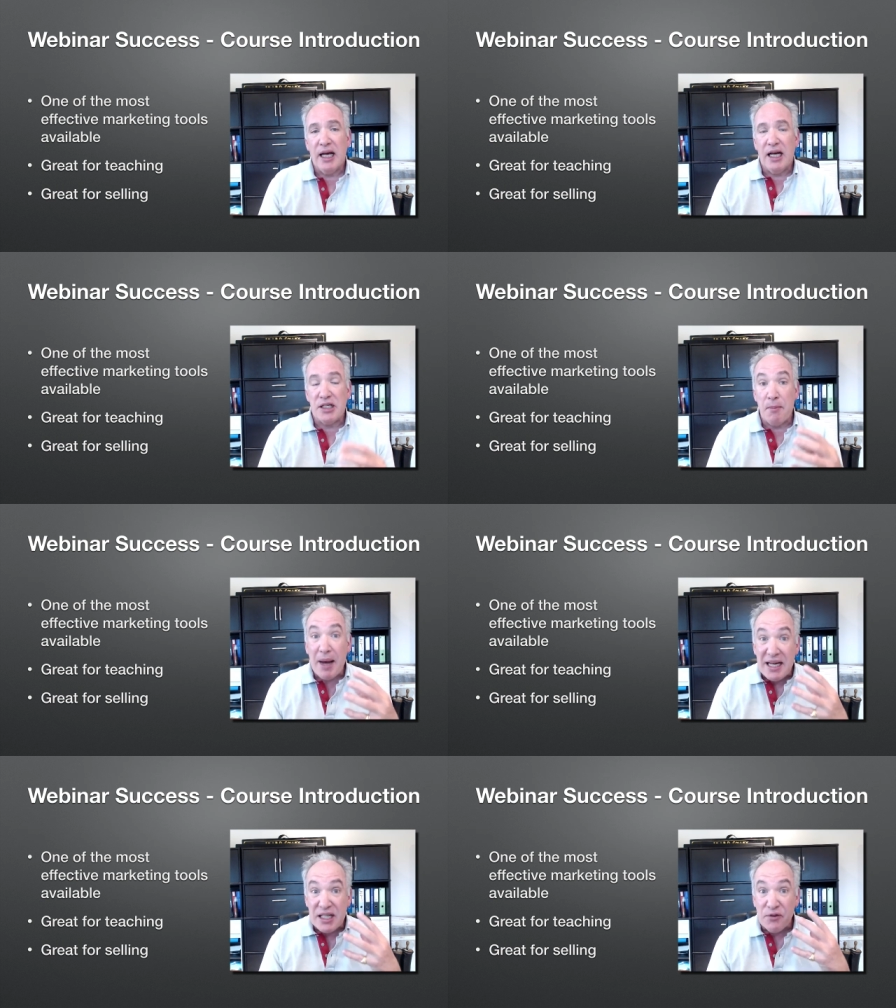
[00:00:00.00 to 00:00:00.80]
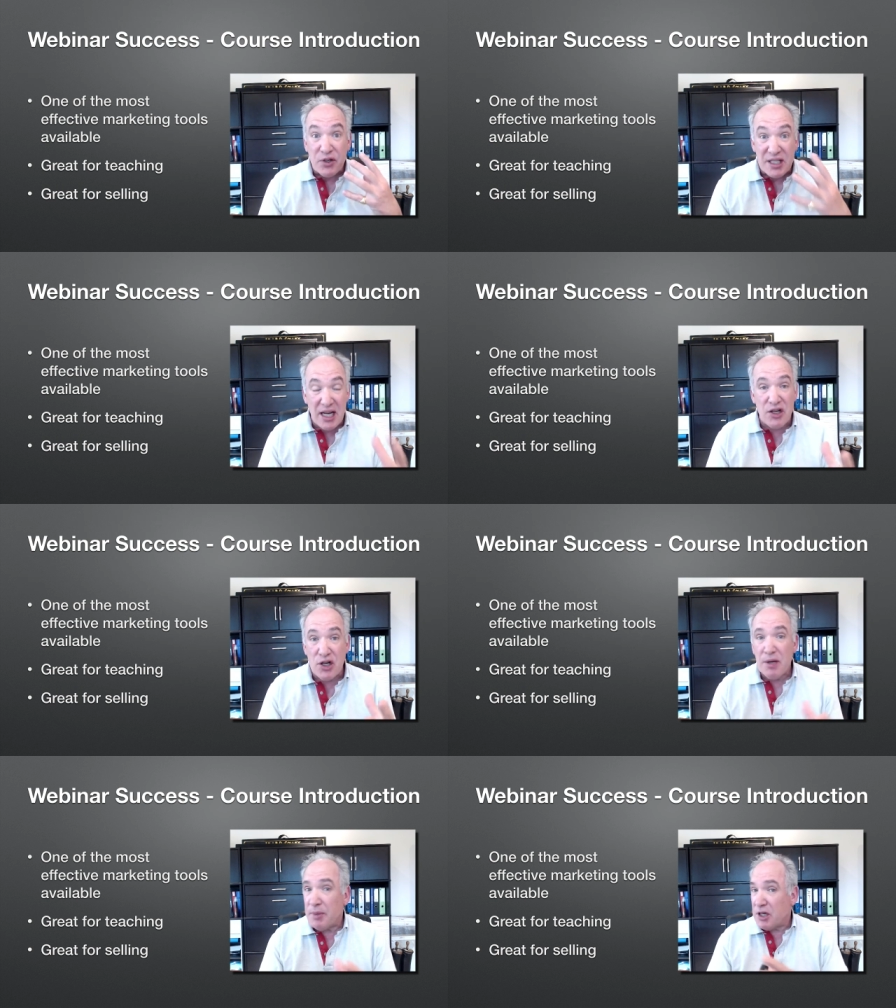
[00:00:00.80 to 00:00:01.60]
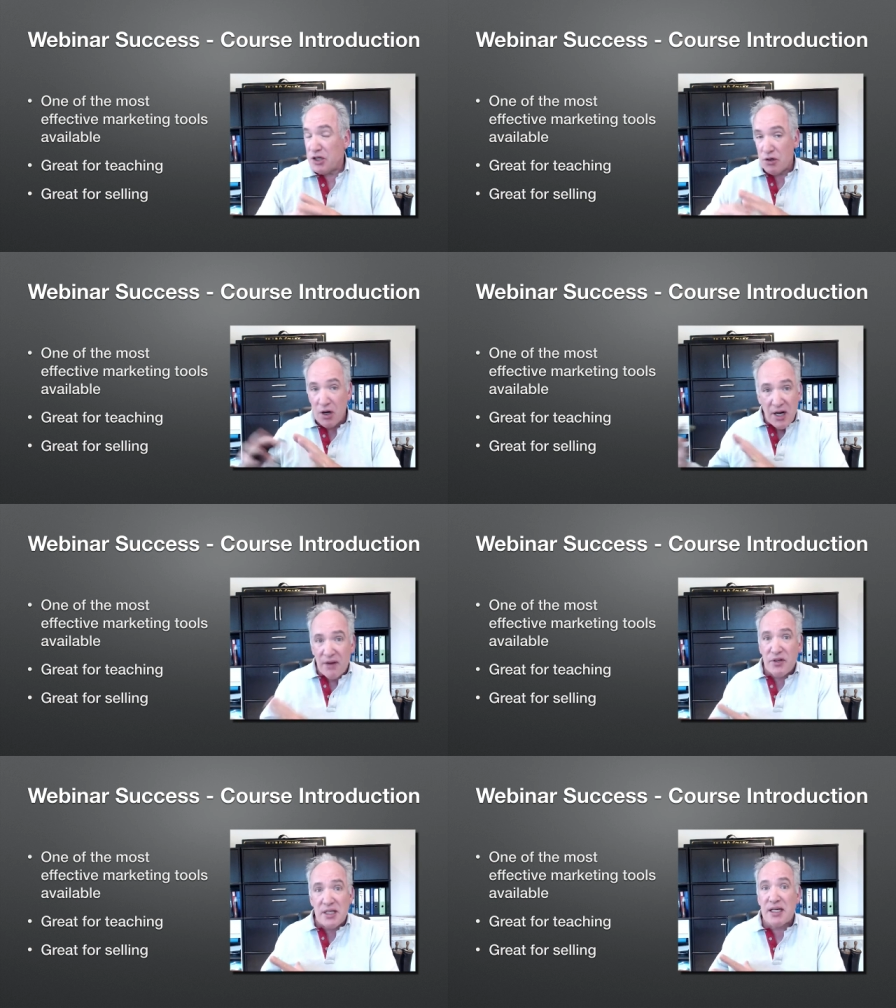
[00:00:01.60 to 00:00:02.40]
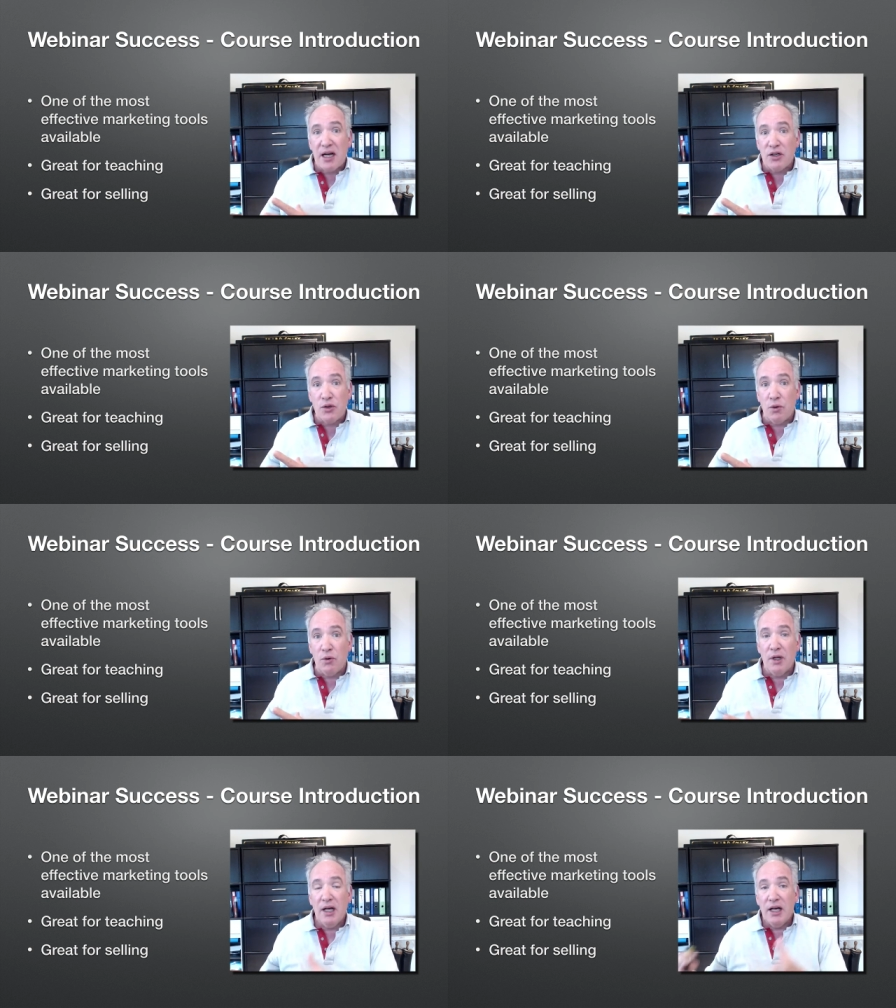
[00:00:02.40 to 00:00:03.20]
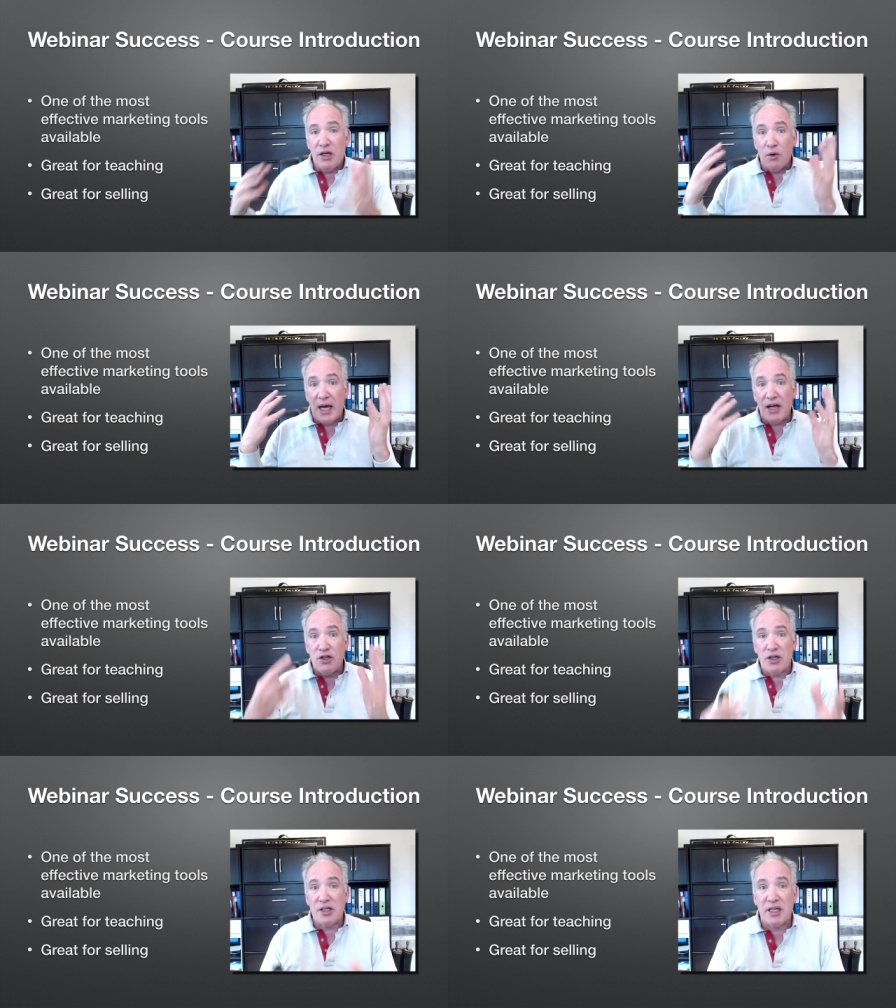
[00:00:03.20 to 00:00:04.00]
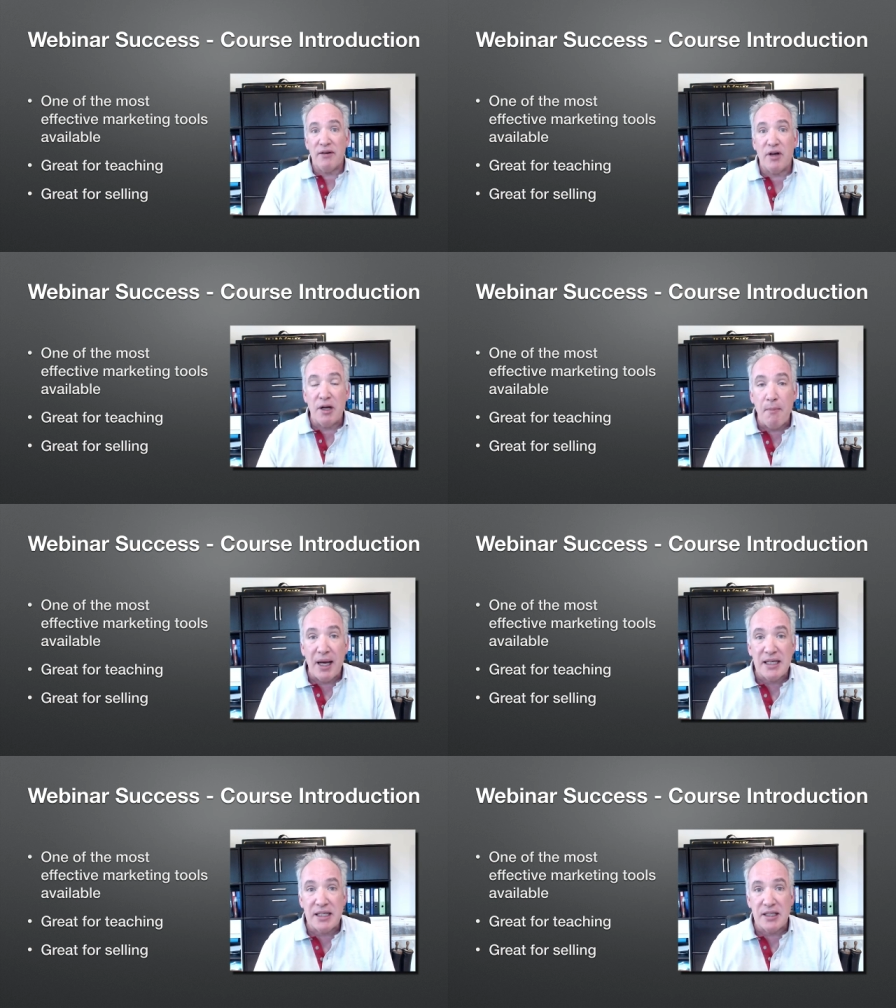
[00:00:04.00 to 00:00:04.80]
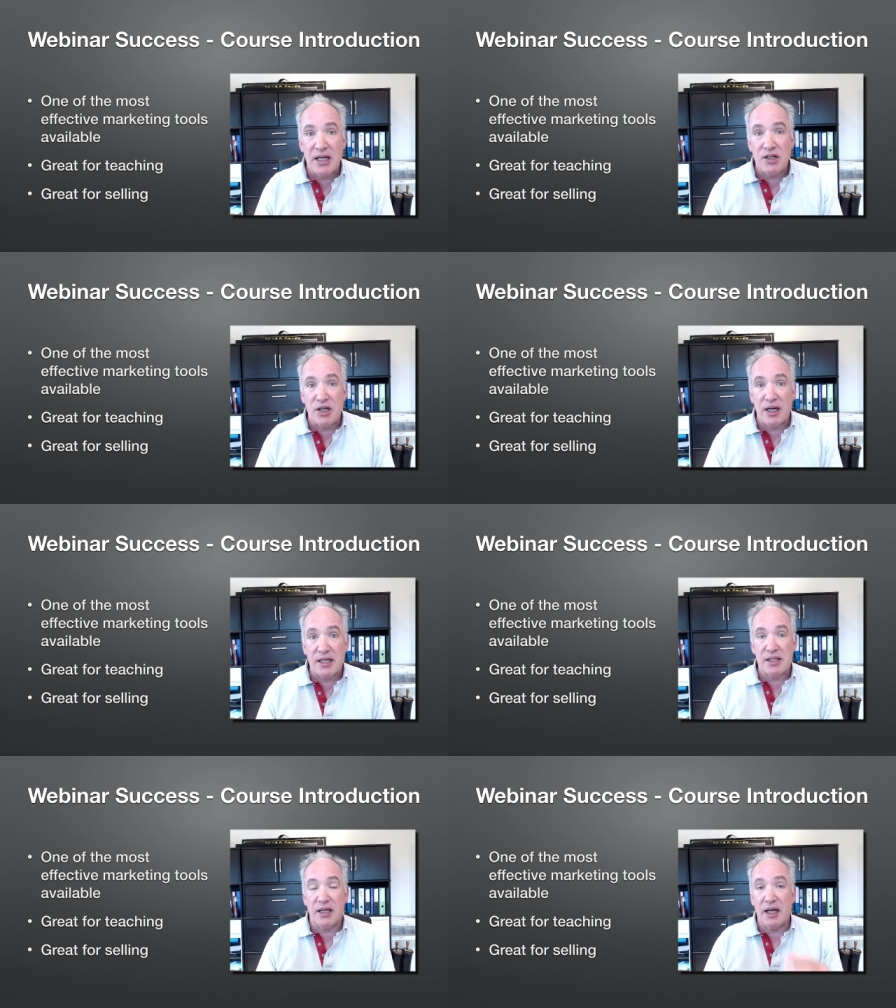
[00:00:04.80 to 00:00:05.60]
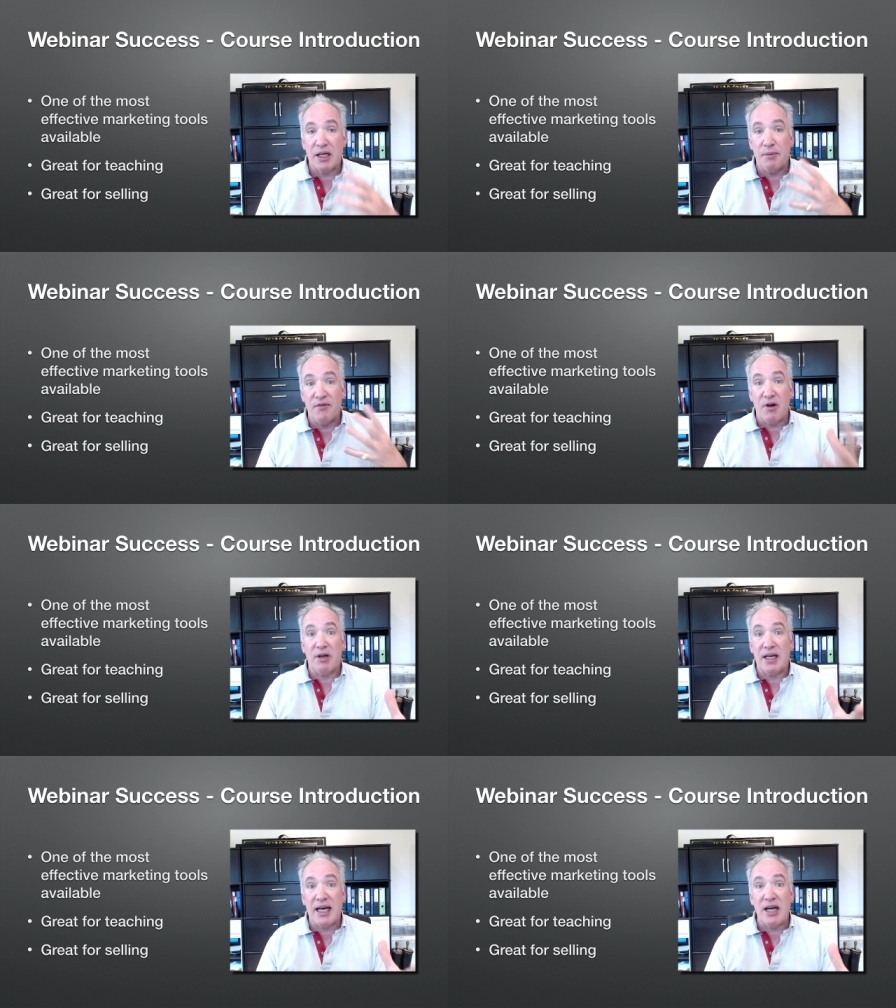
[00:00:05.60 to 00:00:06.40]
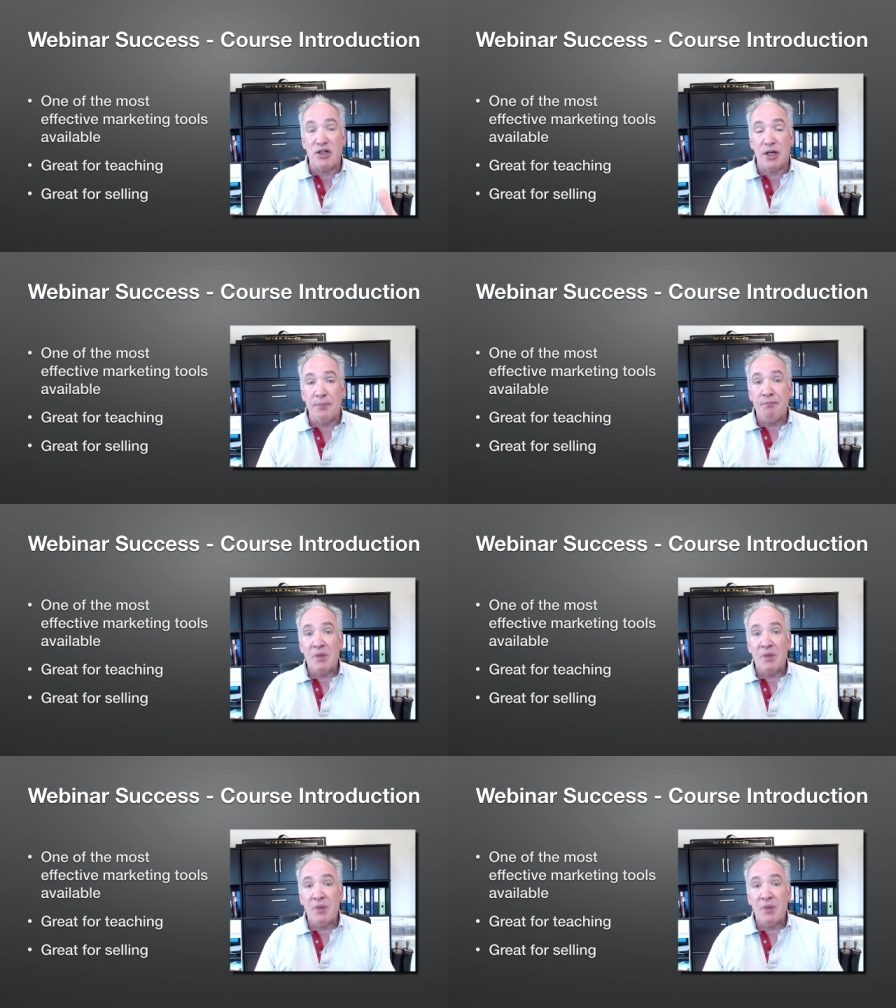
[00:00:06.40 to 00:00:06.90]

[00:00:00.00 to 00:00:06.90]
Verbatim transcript: It's amazing for teaching because you don't have to sell at all. You can just give an amazing teaching lesson that can be very engaging.